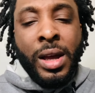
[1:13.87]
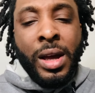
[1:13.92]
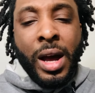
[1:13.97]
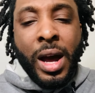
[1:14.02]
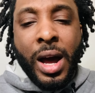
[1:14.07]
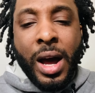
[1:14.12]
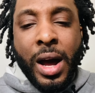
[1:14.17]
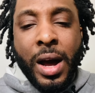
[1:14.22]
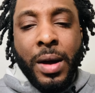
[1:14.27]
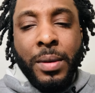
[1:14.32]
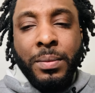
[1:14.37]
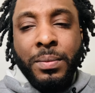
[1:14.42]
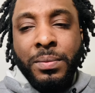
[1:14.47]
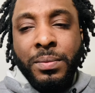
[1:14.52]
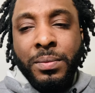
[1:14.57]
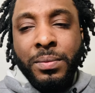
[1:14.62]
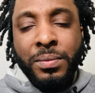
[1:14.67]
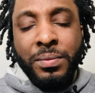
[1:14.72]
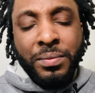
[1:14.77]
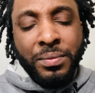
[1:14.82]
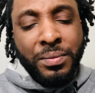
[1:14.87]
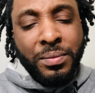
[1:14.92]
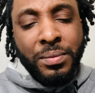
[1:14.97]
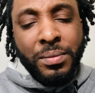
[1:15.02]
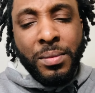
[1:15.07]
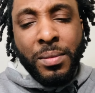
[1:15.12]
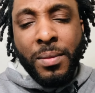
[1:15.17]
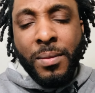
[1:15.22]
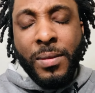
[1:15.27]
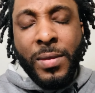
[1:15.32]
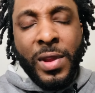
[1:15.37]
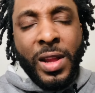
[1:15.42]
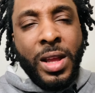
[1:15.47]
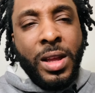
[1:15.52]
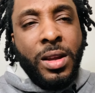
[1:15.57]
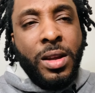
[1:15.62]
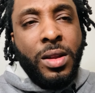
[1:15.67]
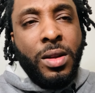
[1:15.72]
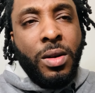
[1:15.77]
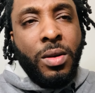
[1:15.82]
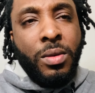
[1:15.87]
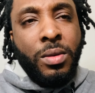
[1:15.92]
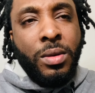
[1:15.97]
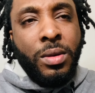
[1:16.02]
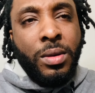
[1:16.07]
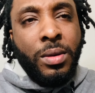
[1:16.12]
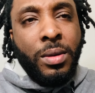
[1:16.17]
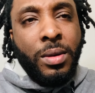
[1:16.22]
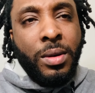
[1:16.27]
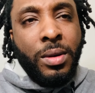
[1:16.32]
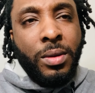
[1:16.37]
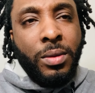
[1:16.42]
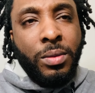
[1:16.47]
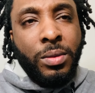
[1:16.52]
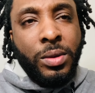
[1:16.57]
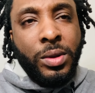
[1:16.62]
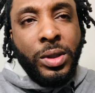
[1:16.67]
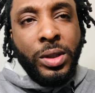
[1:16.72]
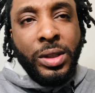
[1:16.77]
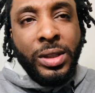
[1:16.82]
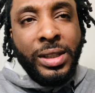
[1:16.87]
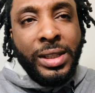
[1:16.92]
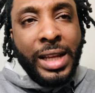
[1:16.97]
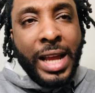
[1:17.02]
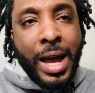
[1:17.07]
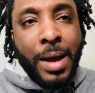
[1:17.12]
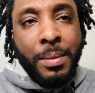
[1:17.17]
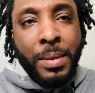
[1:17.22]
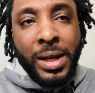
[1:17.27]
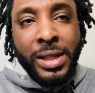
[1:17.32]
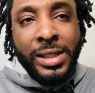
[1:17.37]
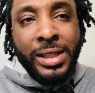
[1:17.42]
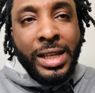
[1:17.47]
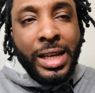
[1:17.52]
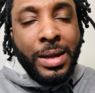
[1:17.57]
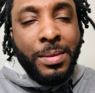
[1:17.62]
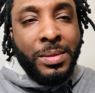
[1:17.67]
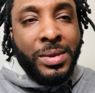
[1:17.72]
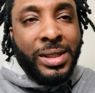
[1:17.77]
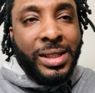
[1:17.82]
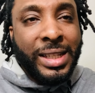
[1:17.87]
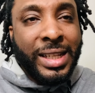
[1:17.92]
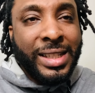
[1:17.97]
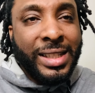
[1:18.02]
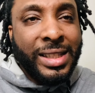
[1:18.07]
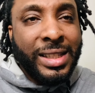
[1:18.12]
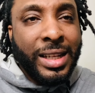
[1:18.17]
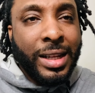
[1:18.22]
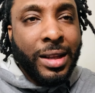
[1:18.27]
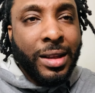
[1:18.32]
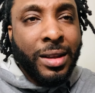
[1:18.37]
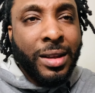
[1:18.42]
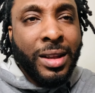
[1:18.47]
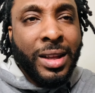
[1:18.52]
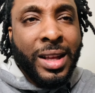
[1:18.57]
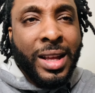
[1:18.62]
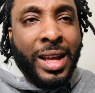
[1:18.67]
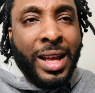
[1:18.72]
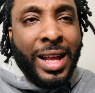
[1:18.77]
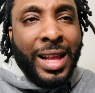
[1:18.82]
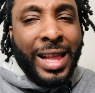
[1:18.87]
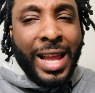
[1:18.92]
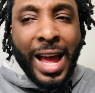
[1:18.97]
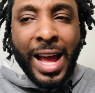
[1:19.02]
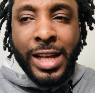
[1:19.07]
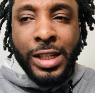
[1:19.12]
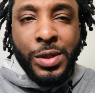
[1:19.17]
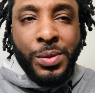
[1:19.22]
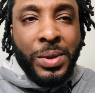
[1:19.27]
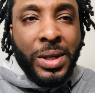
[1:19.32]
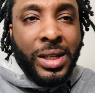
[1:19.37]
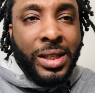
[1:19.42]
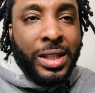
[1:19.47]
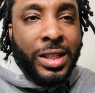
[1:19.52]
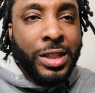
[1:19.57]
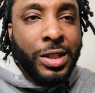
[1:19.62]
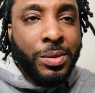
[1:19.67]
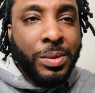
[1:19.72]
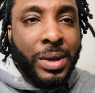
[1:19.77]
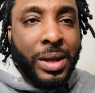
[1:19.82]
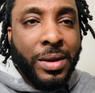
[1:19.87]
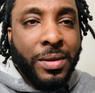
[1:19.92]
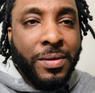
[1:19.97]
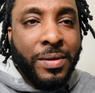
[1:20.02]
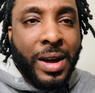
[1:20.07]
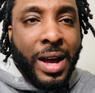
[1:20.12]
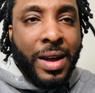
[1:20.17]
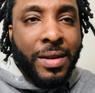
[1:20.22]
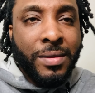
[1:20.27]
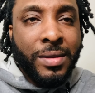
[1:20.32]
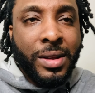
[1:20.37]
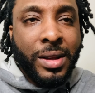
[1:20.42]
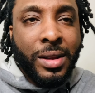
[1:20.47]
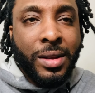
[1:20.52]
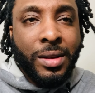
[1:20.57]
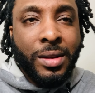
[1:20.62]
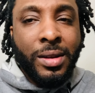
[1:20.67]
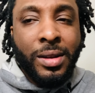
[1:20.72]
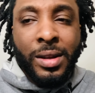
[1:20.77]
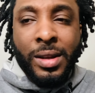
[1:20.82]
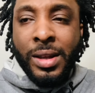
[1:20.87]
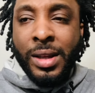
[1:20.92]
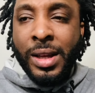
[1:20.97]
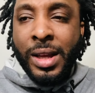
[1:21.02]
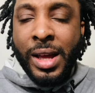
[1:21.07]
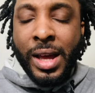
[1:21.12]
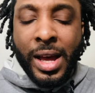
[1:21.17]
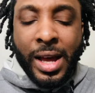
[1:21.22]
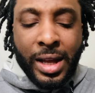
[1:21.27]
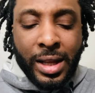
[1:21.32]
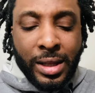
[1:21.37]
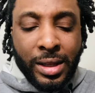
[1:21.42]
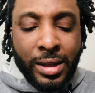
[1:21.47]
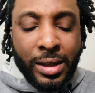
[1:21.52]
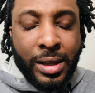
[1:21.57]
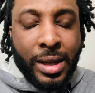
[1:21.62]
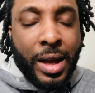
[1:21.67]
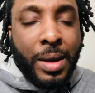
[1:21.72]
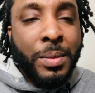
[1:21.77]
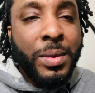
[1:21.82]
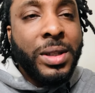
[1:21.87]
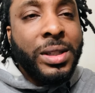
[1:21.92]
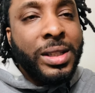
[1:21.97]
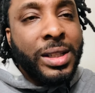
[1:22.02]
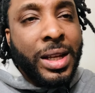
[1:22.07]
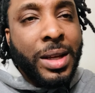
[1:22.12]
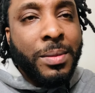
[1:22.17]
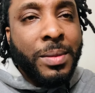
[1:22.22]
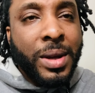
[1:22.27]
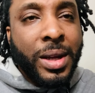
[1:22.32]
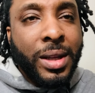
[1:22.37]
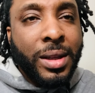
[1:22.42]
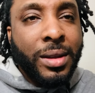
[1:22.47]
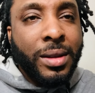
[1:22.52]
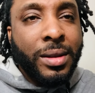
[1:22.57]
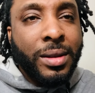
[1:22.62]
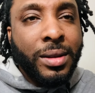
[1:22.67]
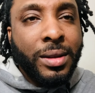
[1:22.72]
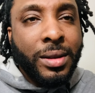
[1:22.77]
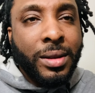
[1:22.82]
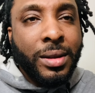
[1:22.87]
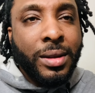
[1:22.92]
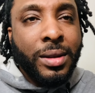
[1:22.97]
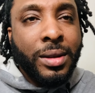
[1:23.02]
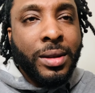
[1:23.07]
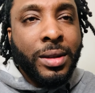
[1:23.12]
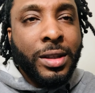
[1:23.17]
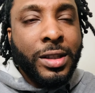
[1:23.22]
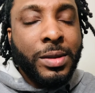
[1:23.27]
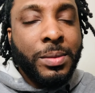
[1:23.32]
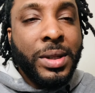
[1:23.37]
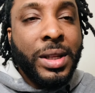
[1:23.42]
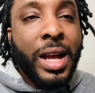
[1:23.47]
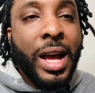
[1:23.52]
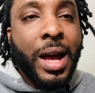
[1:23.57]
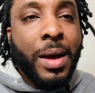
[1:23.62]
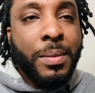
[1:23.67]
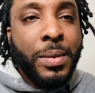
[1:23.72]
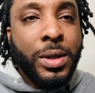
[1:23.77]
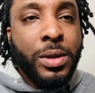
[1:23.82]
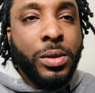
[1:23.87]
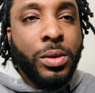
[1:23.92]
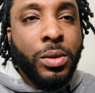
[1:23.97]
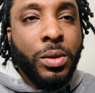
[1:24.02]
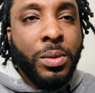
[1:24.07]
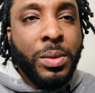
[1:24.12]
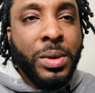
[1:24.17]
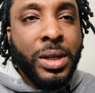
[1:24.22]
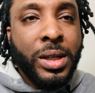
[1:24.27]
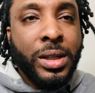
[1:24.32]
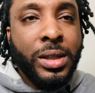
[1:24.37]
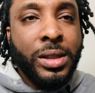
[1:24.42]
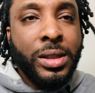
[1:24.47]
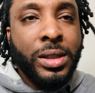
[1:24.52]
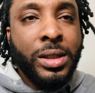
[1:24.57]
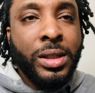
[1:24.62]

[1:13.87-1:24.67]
know, slap a team 6-0 last week, this week 5-0, and I must say, man, it's been a happy 2 weeks.